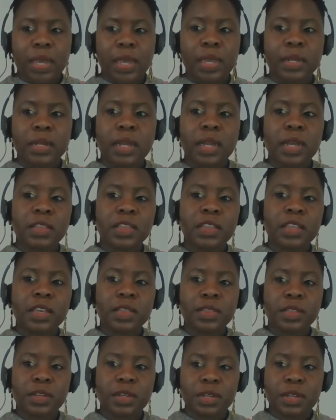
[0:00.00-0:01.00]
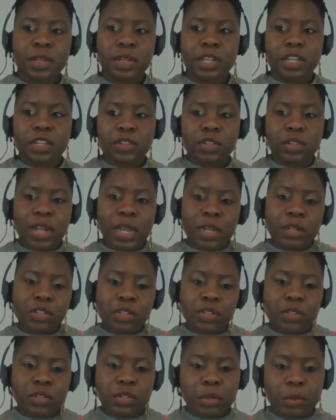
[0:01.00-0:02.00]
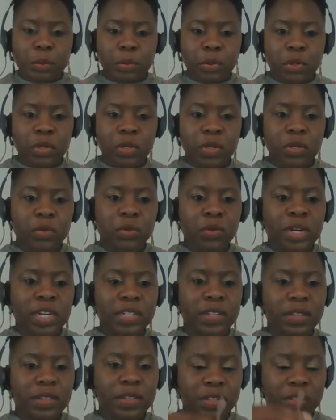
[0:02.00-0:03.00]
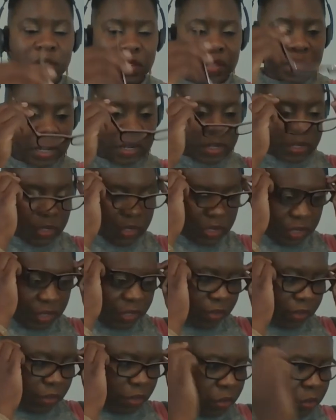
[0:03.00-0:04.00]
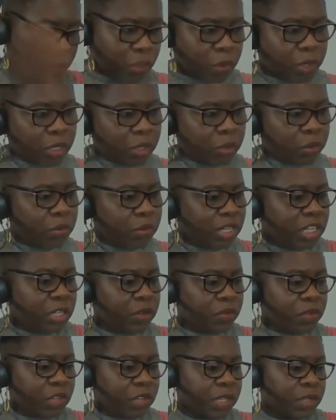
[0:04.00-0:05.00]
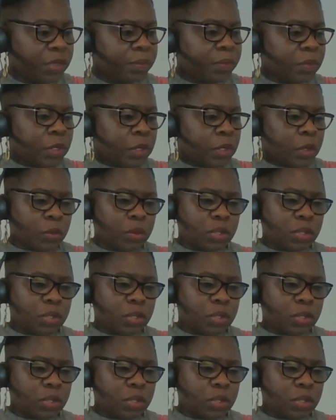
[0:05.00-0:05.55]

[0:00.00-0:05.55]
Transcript: And I think the introduction to the book, right at the start, I'll just do a quick read of it,